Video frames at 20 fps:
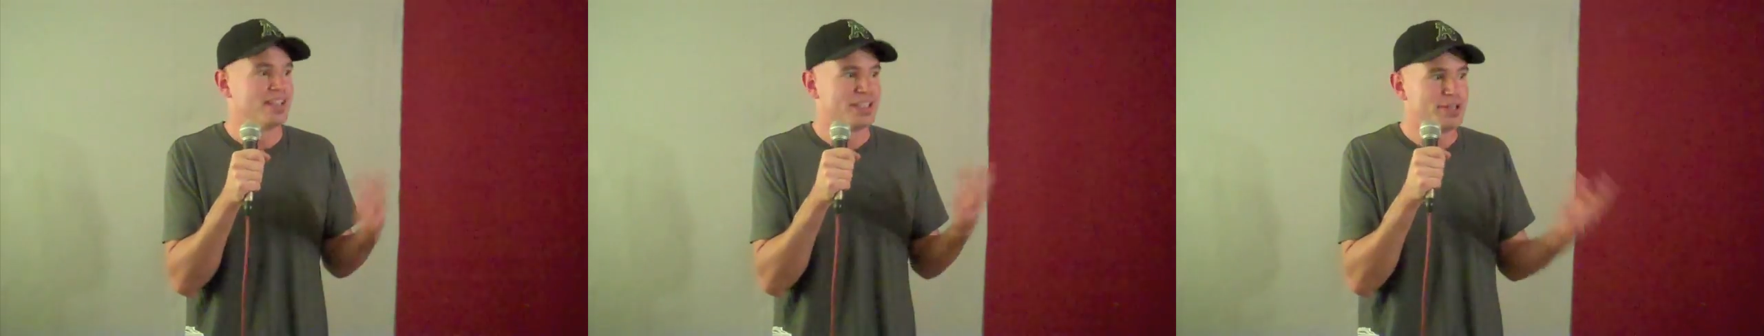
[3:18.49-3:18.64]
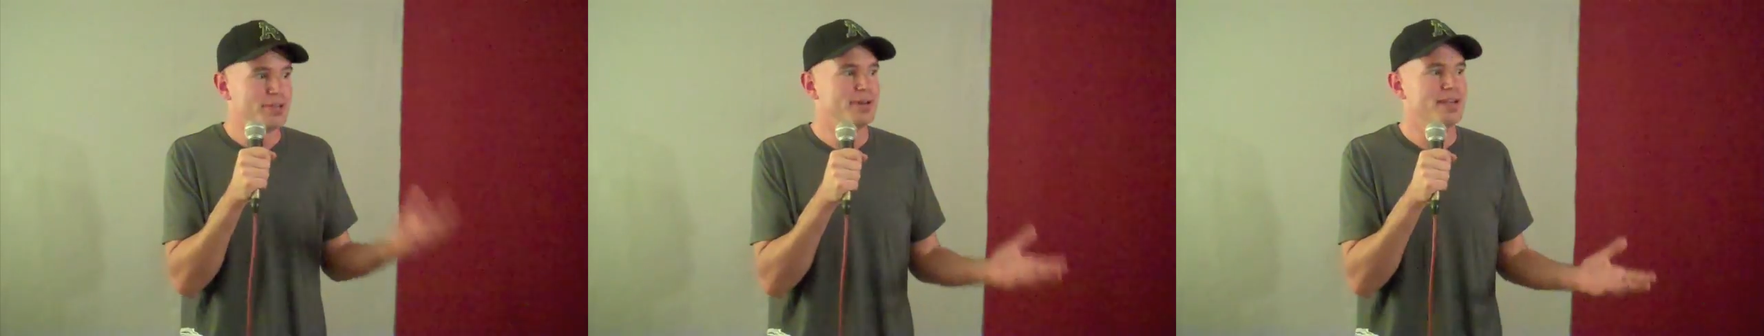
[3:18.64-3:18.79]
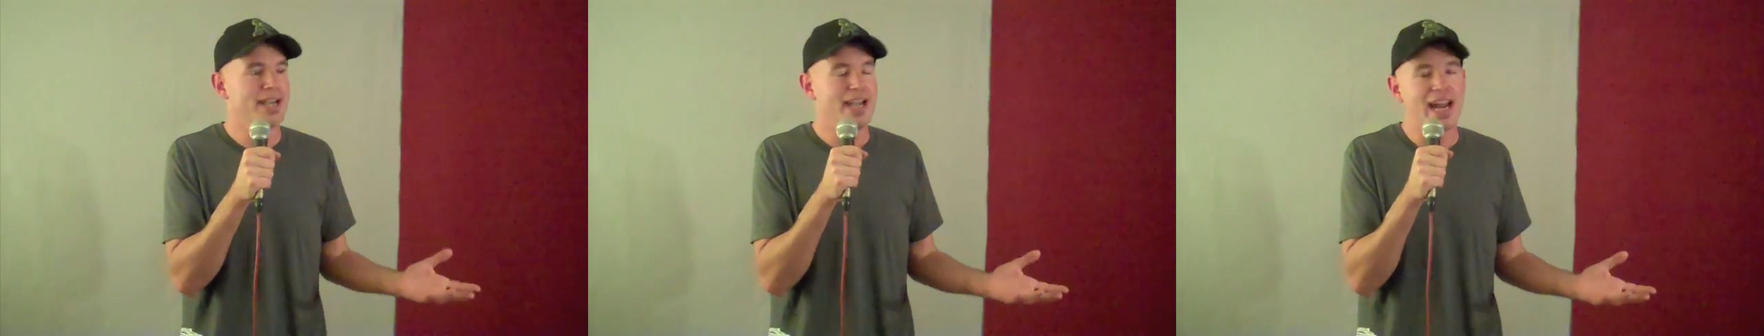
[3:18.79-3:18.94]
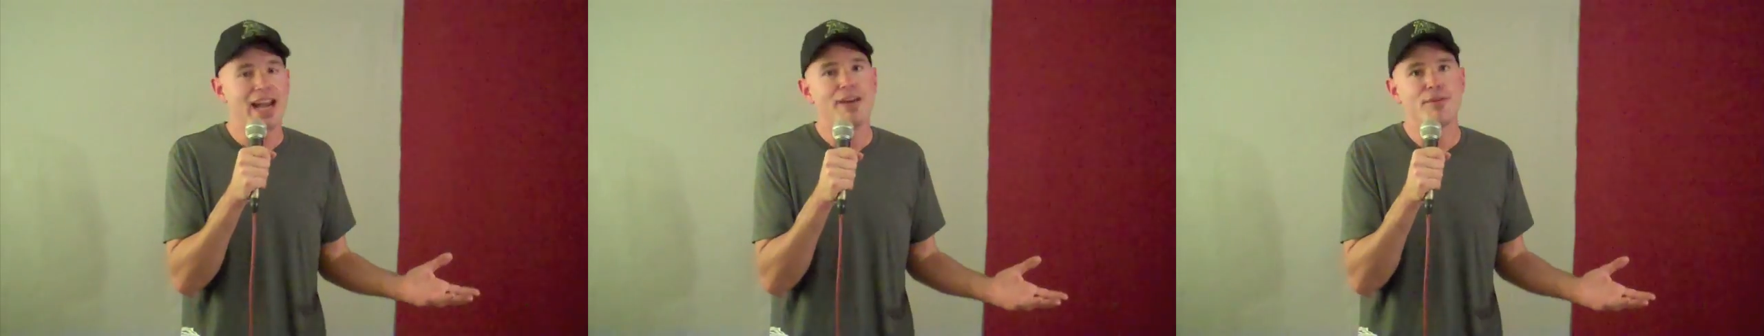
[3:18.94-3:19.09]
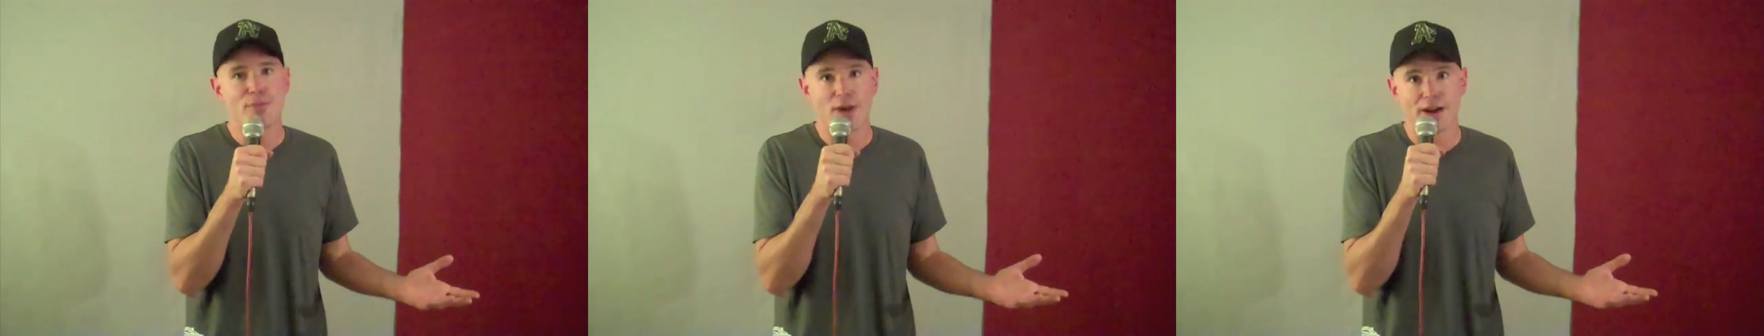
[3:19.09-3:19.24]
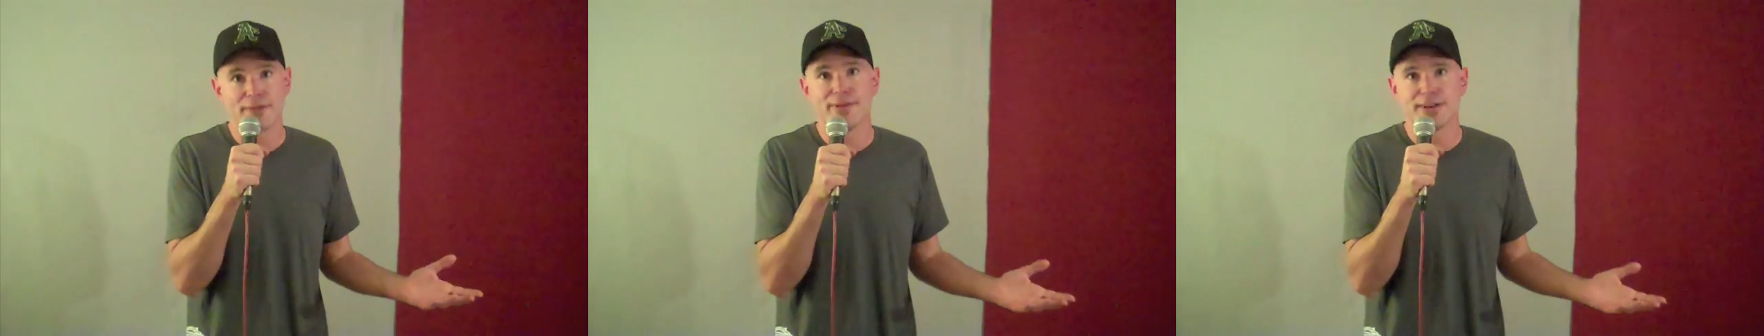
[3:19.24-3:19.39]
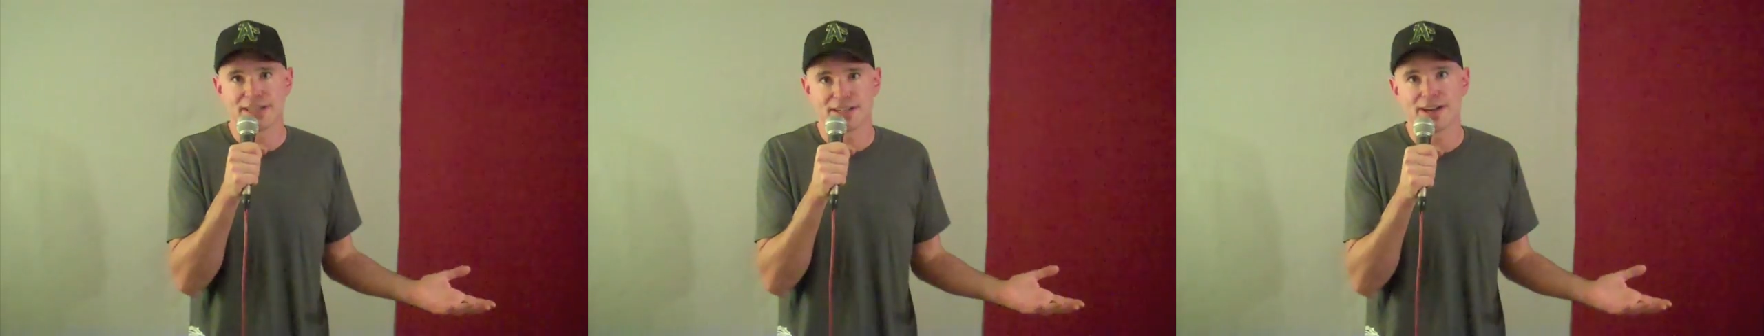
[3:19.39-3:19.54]
you would need
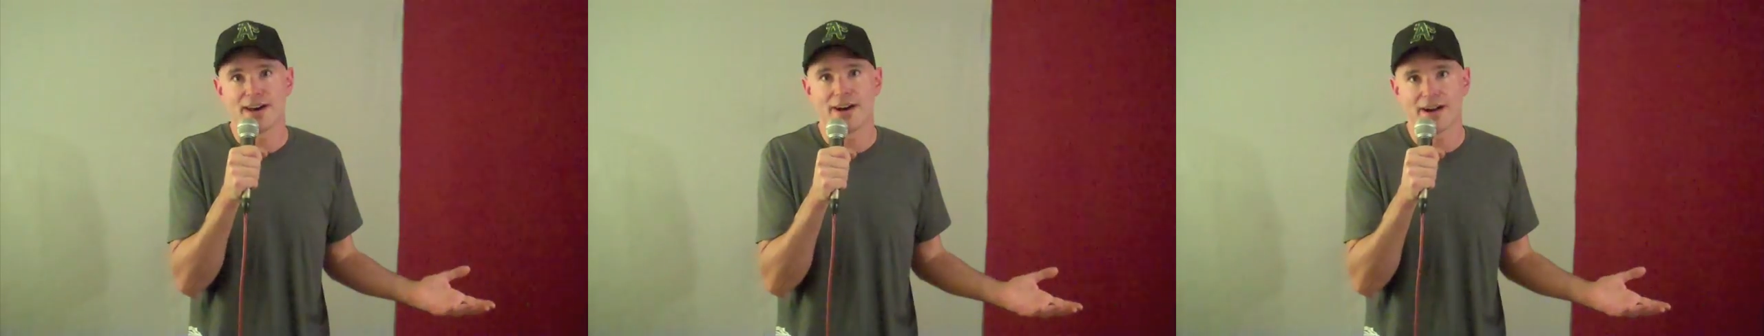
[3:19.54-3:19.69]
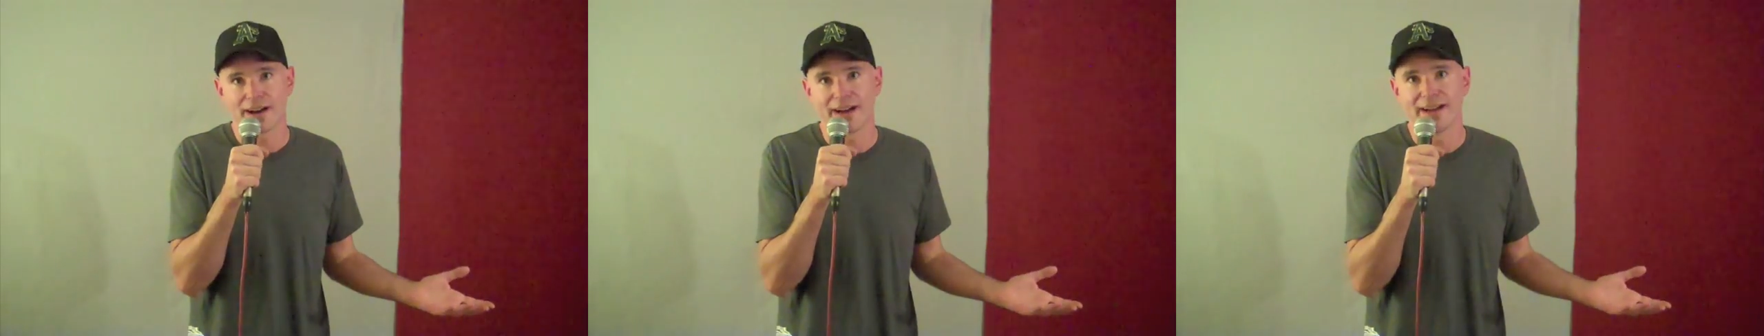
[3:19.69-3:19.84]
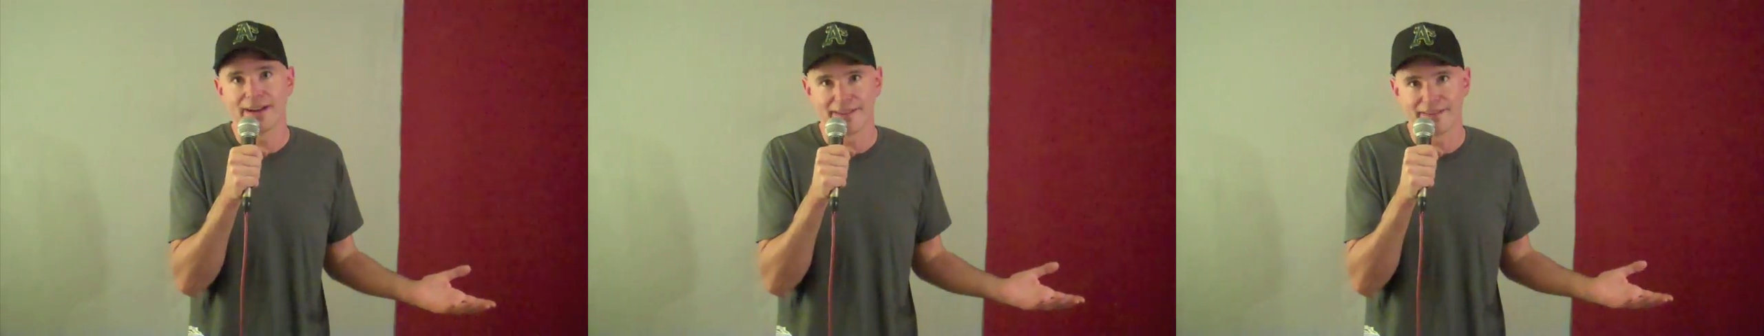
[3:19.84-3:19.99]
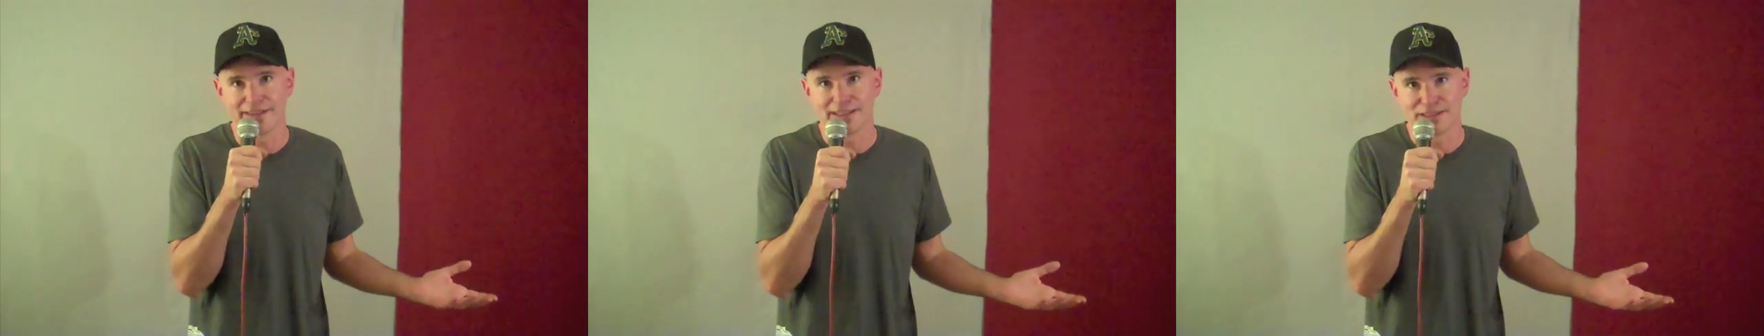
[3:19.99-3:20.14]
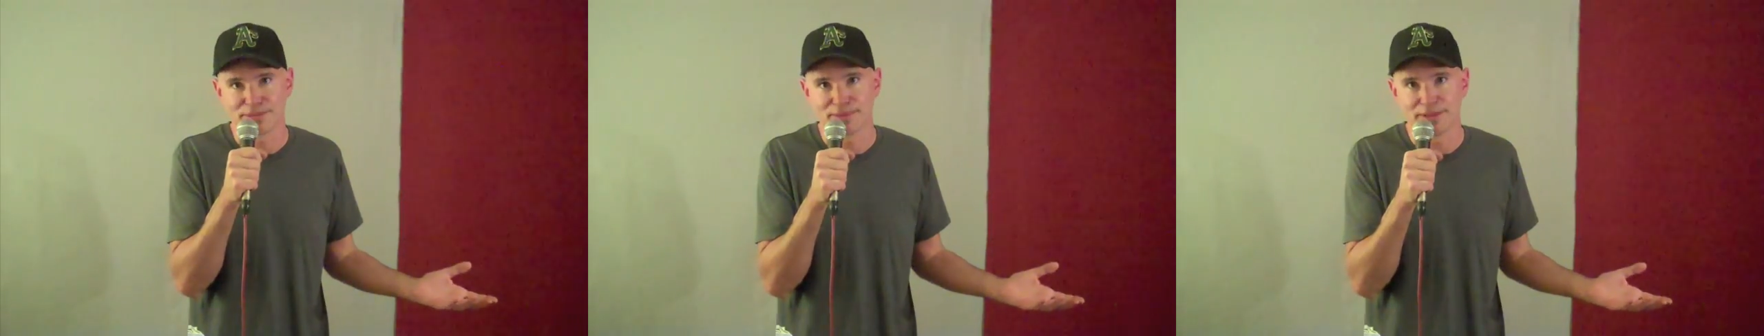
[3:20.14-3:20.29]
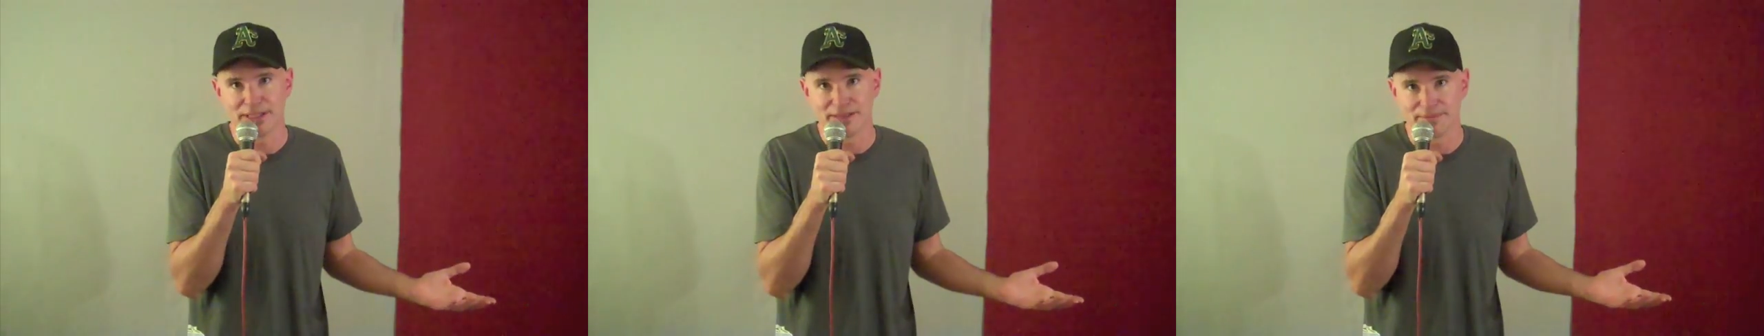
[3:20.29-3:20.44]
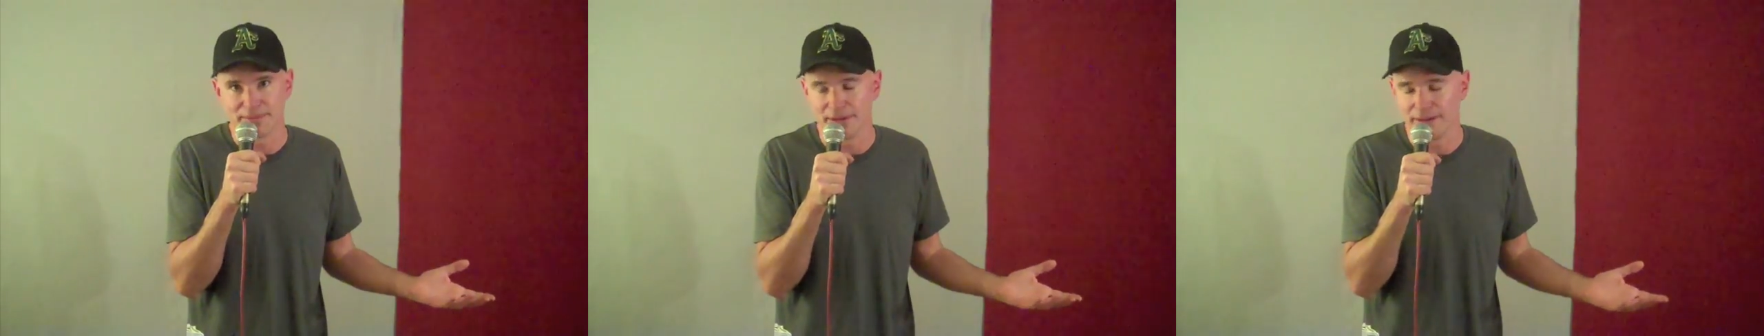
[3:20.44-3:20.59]
one when talking to these
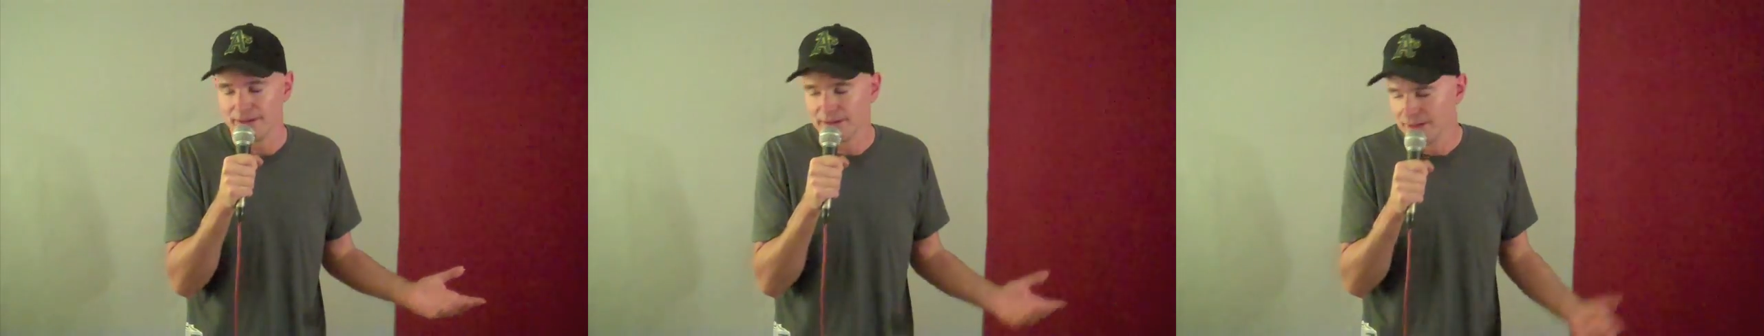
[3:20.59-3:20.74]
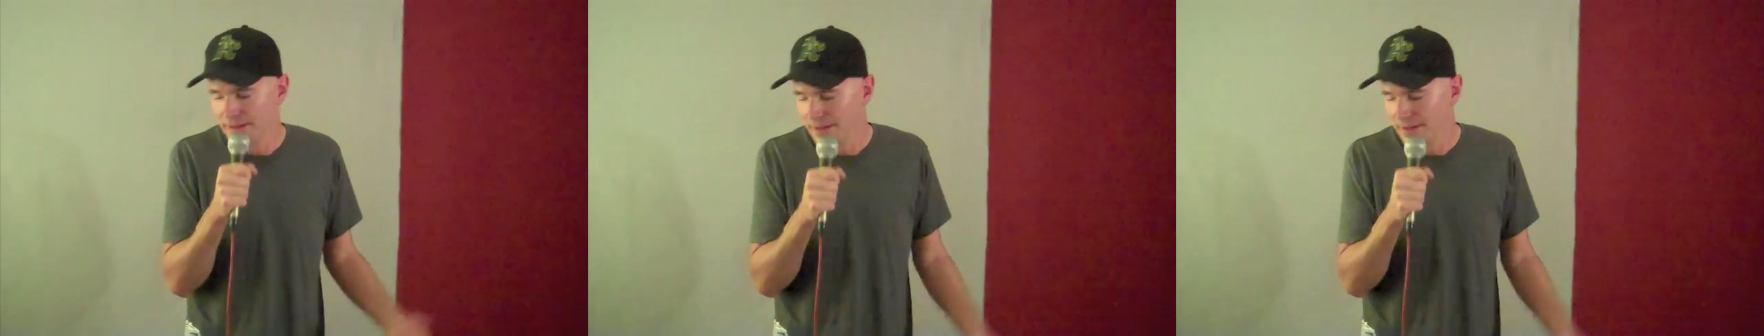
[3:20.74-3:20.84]
people.